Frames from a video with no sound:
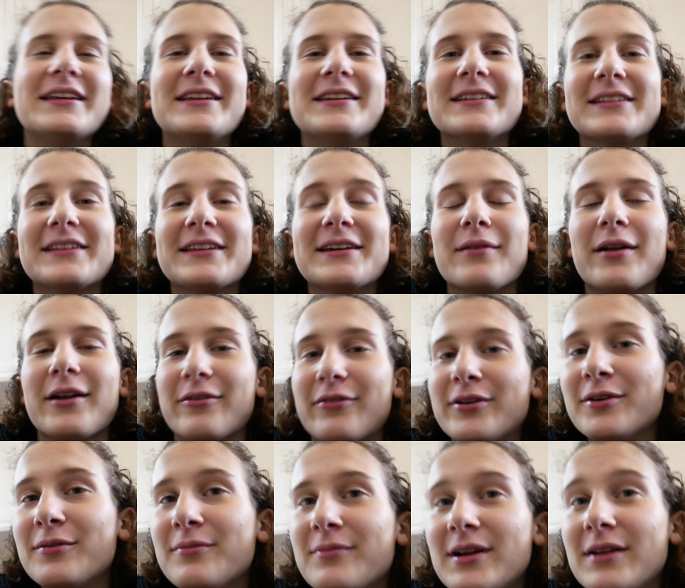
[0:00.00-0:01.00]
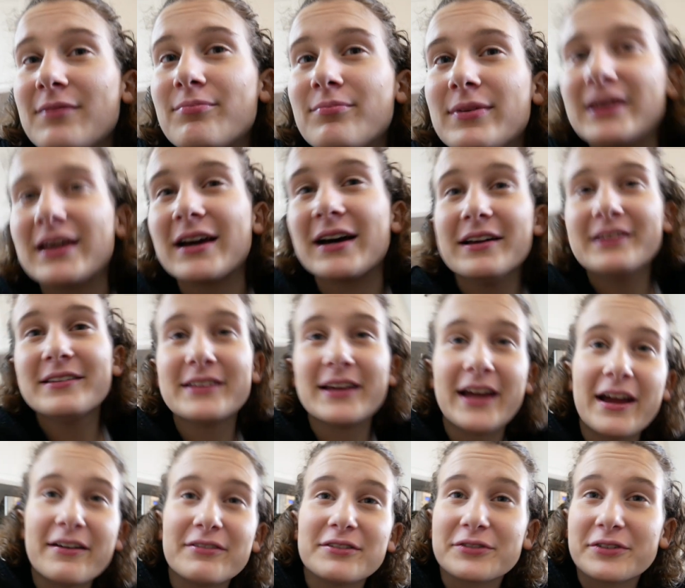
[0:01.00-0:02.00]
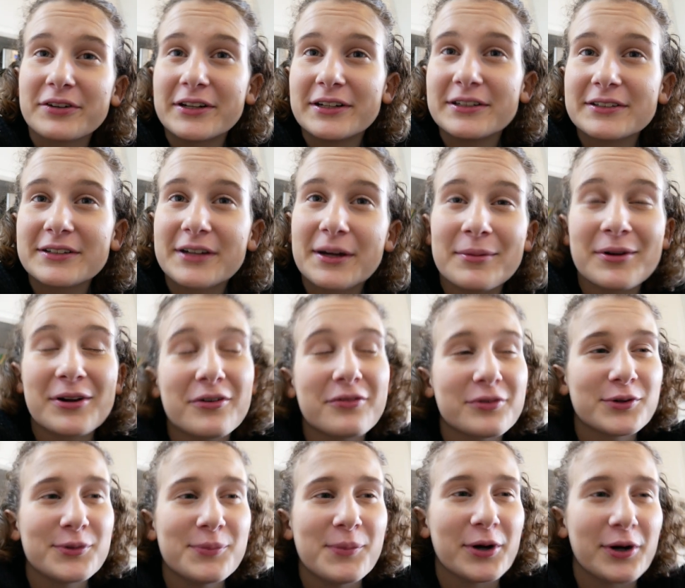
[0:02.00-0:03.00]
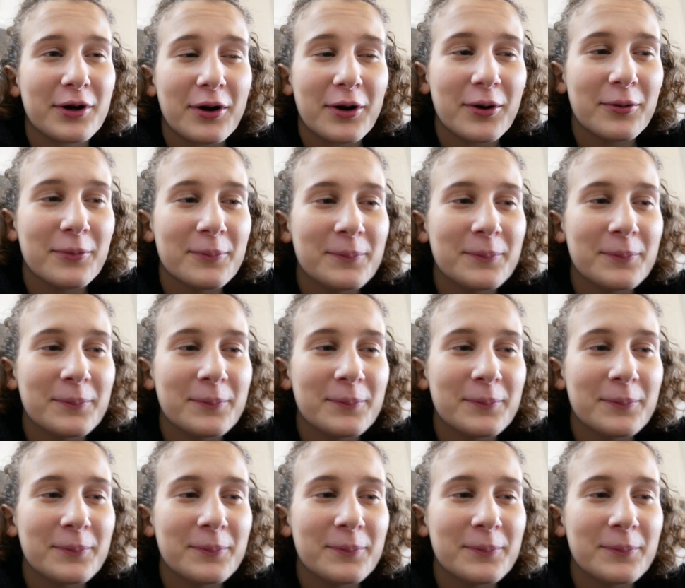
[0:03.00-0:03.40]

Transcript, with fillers: need to clean my room because I have a friend coming over tomorrow.